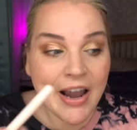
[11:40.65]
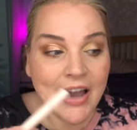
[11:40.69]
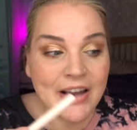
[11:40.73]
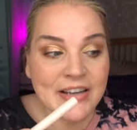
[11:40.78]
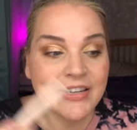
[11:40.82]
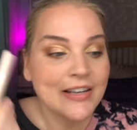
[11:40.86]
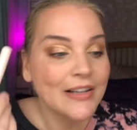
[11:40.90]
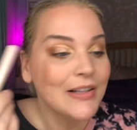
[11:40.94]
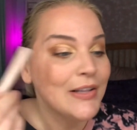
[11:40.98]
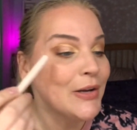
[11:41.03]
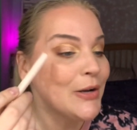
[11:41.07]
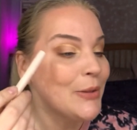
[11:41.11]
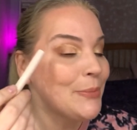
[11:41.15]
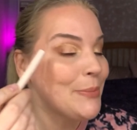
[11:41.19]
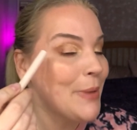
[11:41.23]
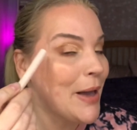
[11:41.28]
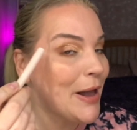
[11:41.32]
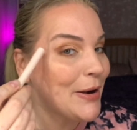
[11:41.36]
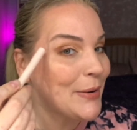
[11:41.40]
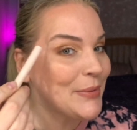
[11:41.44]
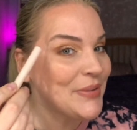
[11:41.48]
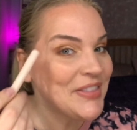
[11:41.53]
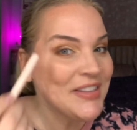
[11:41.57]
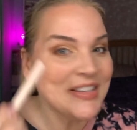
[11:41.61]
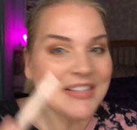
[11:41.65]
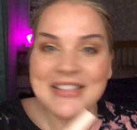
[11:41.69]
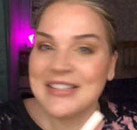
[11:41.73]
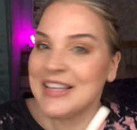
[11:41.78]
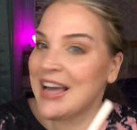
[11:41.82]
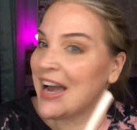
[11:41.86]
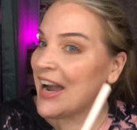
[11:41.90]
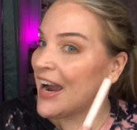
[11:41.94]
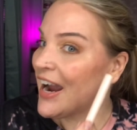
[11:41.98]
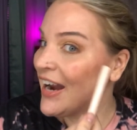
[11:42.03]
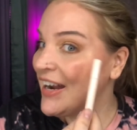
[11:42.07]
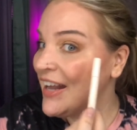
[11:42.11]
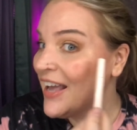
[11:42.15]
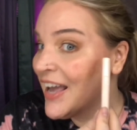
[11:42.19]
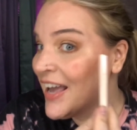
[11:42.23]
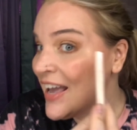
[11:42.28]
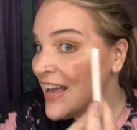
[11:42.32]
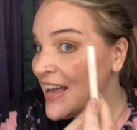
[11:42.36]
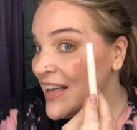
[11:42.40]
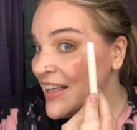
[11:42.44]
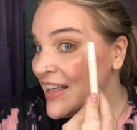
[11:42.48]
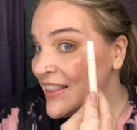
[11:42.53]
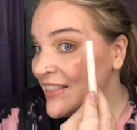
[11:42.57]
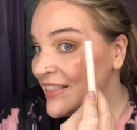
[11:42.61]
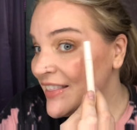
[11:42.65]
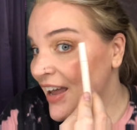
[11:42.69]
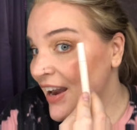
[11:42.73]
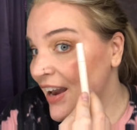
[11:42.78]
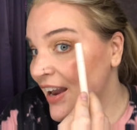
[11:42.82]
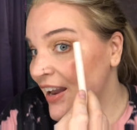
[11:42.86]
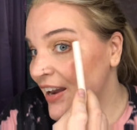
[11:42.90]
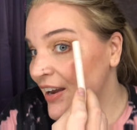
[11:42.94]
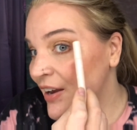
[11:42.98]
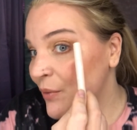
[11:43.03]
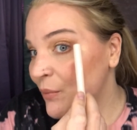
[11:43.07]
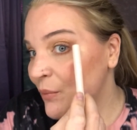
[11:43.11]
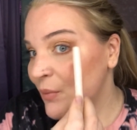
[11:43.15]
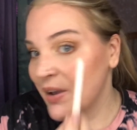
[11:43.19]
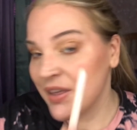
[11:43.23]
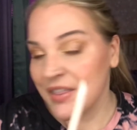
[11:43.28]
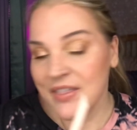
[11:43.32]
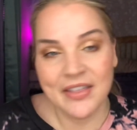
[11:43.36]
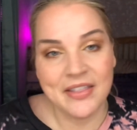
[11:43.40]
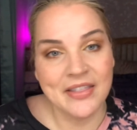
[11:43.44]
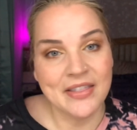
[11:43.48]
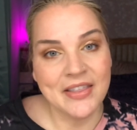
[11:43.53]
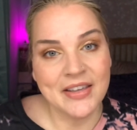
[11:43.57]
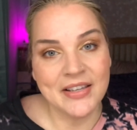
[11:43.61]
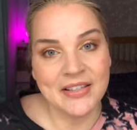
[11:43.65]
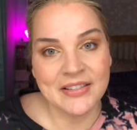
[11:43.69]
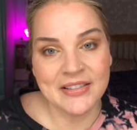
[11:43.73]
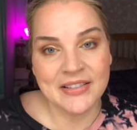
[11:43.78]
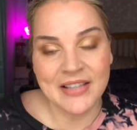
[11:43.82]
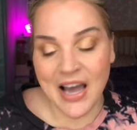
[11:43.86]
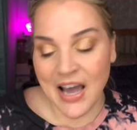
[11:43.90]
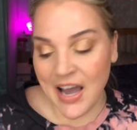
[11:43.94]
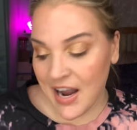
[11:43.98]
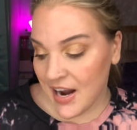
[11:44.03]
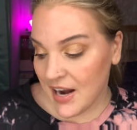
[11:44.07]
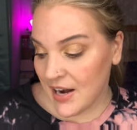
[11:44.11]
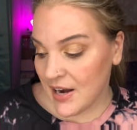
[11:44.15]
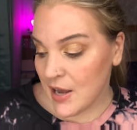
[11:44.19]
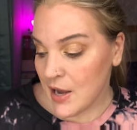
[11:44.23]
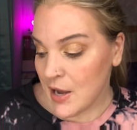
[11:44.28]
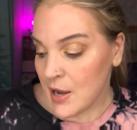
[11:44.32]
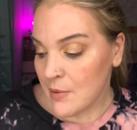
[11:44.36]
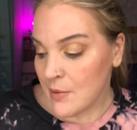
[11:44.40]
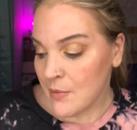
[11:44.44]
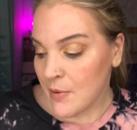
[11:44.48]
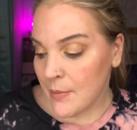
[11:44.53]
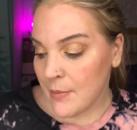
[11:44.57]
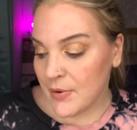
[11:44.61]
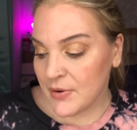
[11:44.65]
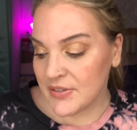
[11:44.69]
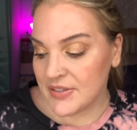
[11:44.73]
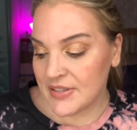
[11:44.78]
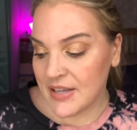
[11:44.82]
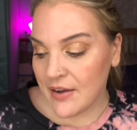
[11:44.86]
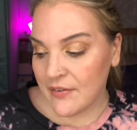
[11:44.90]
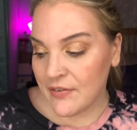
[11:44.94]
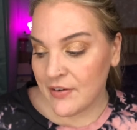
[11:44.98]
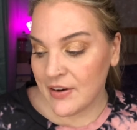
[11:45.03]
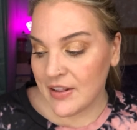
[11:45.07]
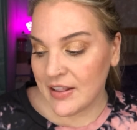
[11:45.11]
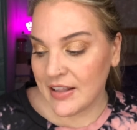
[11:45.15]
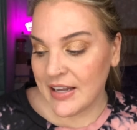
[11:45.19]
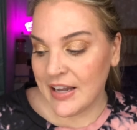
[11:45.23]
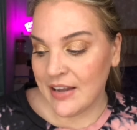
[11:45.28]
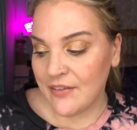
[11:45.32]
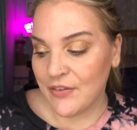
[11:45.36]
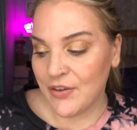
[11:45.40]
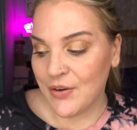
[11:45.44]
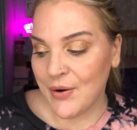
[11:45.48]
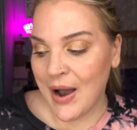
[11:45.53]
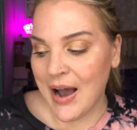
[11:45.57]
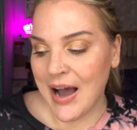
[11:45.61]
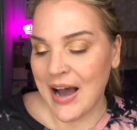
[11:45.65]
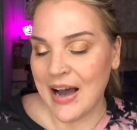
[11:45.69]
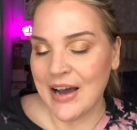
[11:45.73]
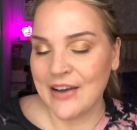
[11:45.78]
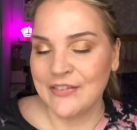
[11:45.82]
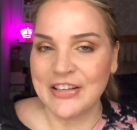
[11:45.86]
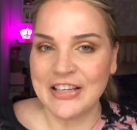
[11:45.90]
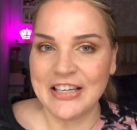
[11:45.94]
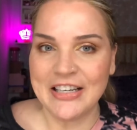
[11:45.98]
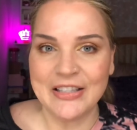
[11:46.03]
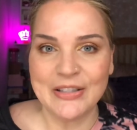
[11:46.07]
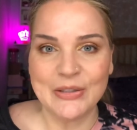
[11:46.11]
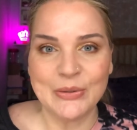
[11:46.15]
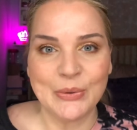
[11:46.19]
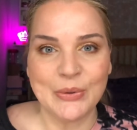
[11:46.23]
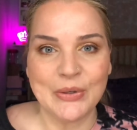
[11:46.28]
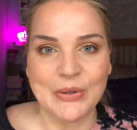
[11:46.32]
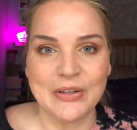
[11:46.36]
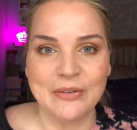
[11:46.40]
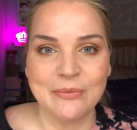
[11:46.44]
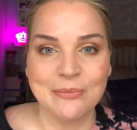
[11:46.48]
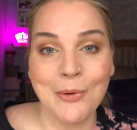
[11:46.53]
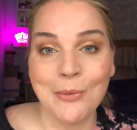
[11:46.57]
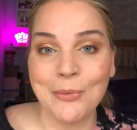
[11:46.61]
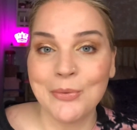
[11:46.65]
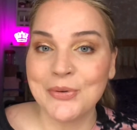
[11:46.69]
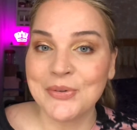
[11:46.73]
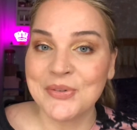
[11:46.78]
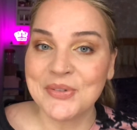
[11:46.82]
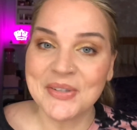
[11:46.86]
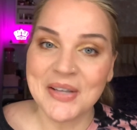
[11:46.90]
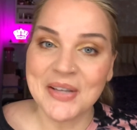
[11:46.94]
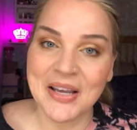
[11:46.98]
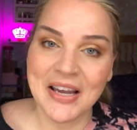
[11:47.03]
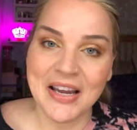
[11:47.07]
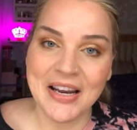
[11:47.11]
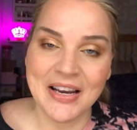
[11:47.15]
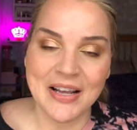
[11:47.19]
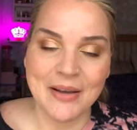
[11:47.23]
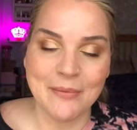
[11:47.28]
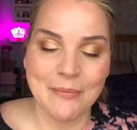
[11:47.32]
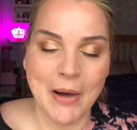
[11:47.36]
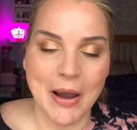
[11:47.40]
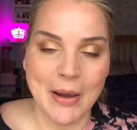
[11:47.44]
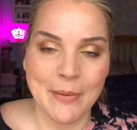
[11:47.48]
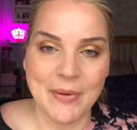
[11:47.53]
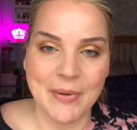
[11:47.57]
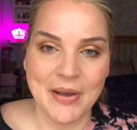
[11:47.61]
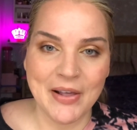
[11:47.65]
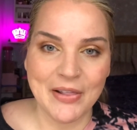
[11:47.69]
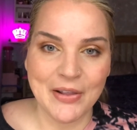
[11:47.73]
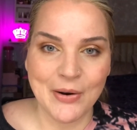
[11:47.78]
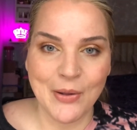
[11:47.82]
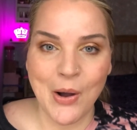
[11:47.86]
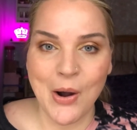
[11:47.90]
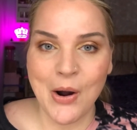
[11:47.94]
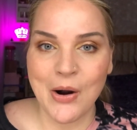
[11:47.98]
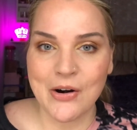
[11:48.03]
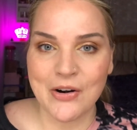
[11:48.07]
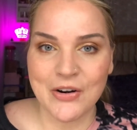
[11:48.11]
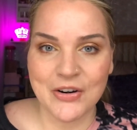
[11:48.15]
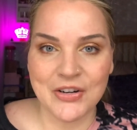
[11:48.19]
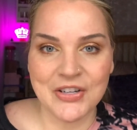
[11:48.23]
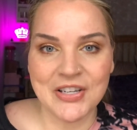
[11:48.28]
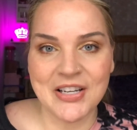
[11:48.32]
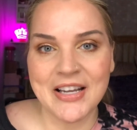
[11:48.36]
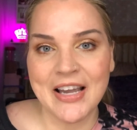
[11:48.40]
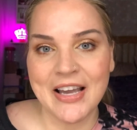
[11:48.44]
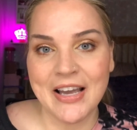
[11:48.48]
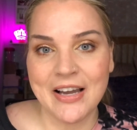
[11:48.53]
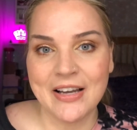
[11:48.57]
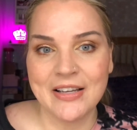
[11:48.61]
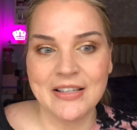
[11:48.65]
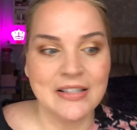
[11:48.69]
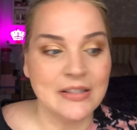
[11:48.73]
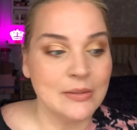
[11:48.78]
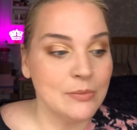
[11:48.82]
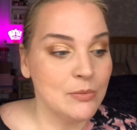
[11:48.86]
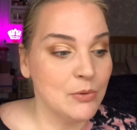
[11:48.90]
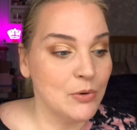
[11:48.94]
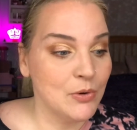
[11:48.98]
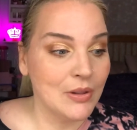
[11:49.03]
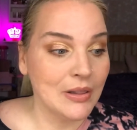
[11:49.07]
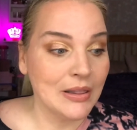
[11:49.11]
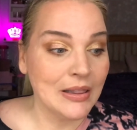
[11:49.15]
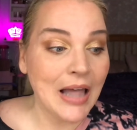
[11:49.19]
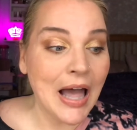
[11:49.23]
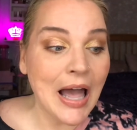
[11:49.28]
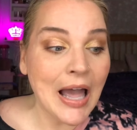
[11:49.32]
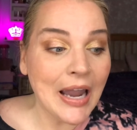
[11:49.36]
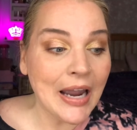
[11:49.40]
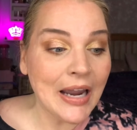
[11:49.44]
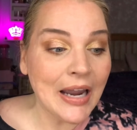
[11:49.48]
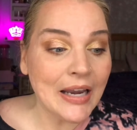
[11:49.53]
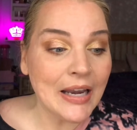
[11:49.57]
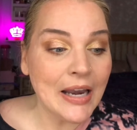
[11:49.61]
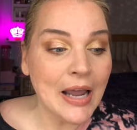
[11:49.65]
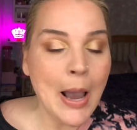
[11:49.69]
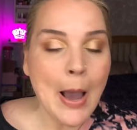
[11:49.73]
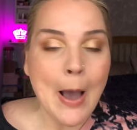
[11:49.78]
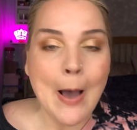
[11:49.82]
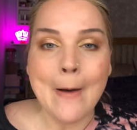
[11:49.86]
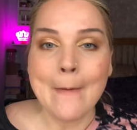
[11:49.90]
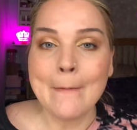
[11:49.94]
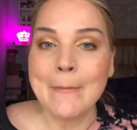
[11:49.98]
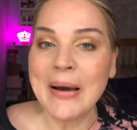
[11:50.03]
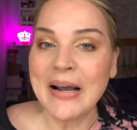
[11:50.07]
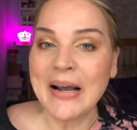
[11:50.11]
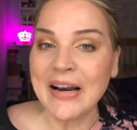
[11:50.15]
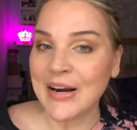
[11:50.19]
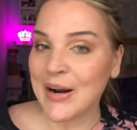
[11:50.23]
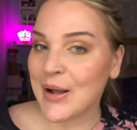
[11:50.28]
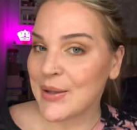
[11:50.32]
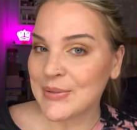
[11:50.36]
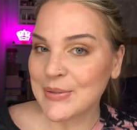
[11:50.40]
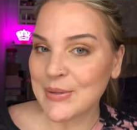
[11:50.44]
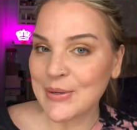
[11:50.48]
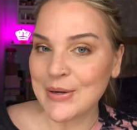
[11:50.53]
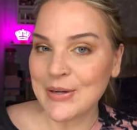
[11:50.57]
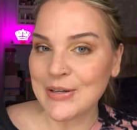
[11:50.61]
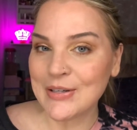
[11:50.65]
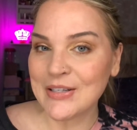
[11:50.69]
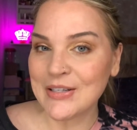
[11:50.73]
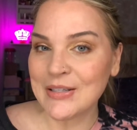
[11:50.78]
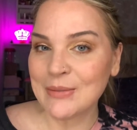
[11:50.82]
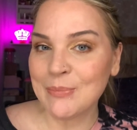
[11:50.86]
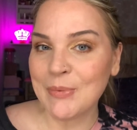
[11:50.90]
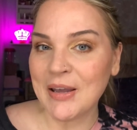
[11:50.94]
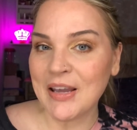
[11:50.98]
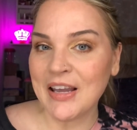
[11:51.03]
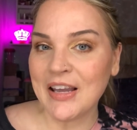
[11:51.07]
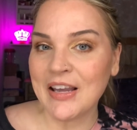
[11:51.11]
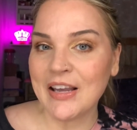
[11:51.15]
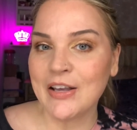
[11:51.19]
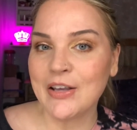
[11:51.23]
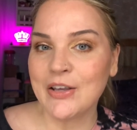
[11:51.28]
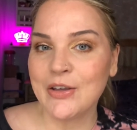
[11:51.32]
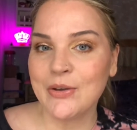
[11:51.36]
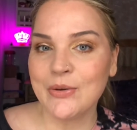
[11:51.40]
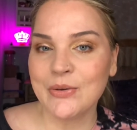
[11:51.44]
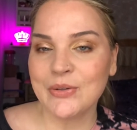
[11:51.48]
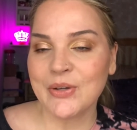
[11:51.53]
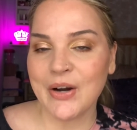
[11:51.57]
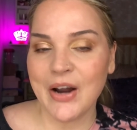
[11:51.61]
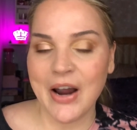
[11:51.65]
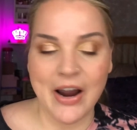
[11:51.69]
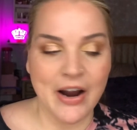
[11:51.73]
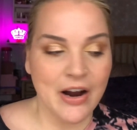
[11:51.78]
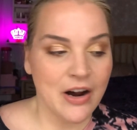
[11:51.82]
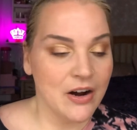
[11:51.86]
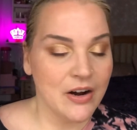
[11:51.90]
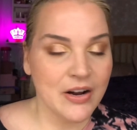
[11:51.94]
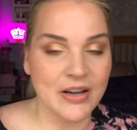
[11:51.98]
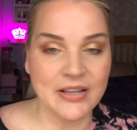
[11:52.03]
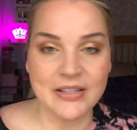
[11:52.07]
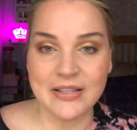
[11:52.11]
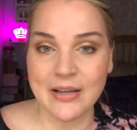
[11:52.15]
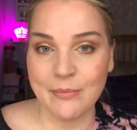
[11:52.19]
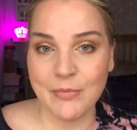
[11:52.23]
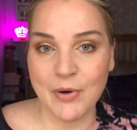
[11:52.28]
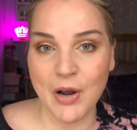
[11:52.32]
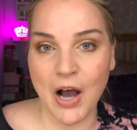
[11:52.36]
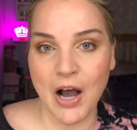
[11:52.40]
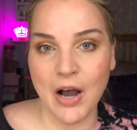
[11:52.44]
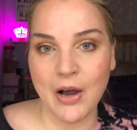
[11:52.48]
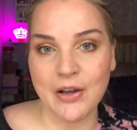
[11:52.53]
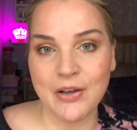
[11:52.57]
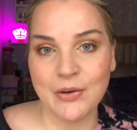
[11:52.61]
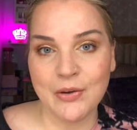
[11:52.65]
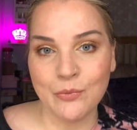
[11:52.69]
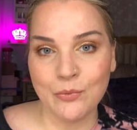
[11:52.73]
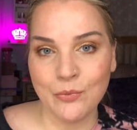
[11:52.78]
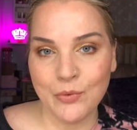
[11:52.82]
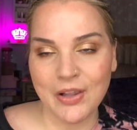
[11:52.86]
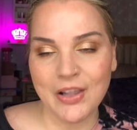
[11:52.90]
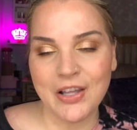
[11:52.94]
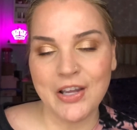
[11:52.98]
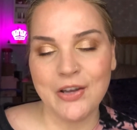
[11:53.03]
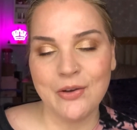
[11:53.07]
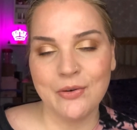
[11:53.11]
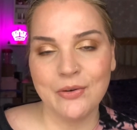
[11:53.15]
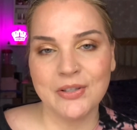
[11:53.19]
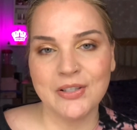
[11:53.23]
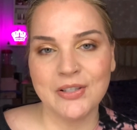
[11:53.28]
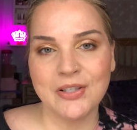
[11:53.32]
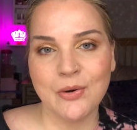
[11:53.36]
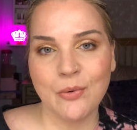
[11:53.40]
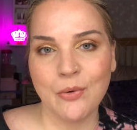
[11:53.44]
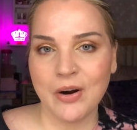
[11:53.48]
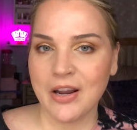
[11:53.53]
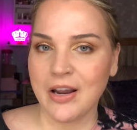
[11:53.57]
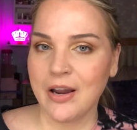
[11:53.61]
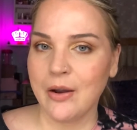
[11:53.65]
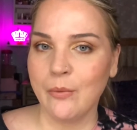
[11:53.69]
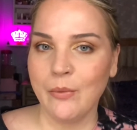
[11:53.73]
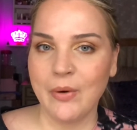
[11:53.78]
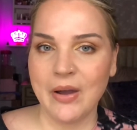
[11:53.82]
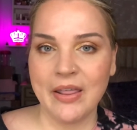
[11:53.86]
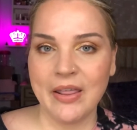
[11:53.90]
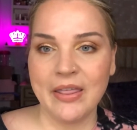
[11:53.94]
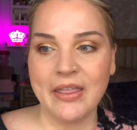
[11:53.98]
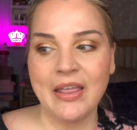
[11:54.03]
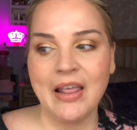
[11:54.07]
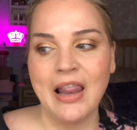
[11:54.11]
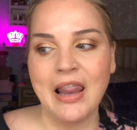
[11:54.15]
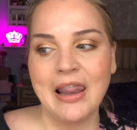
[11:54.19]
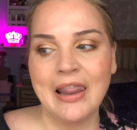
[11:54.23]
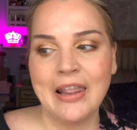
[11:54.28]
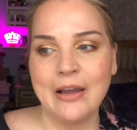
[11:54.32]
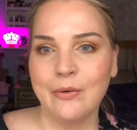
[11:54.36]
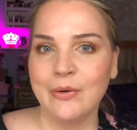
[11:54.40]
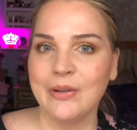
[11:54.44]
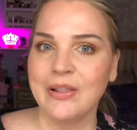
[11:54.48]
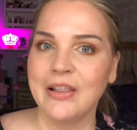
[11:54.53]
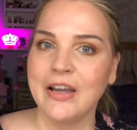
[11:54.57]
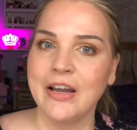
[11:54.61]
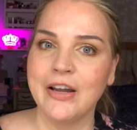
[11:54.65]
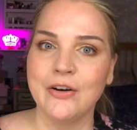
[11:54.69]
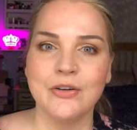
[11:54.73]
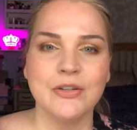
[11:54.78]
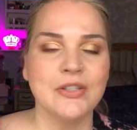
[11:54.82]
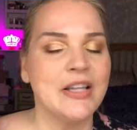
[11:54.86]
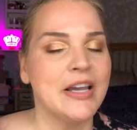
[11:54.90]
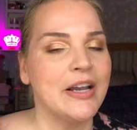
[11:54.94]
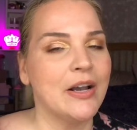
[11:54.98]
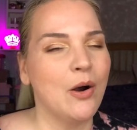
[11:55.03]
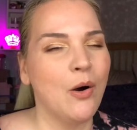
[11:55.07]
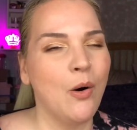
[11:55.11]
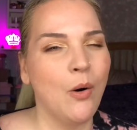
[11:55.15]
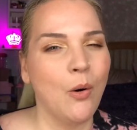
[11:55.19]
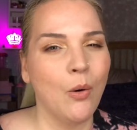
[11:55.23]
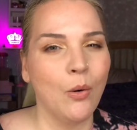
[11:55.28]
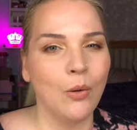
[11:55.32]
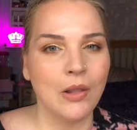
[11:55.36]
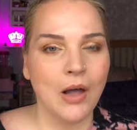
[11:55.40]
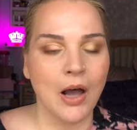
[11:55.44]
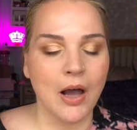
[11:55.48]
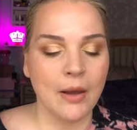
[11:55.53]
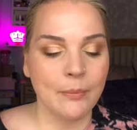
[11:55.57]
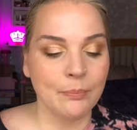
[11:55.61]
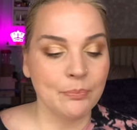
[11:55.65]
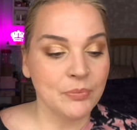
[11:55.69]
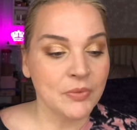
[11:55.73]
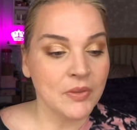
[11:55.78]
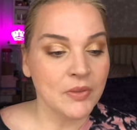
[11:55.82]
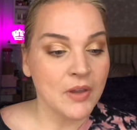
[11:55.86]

I did a little better with this side than with this side, but most definitely if you have any sort of mobile skin, it might be a little harder to get a smooth line, but it also could just be user error because I'm not really used to working with liquid liners like a whole lot.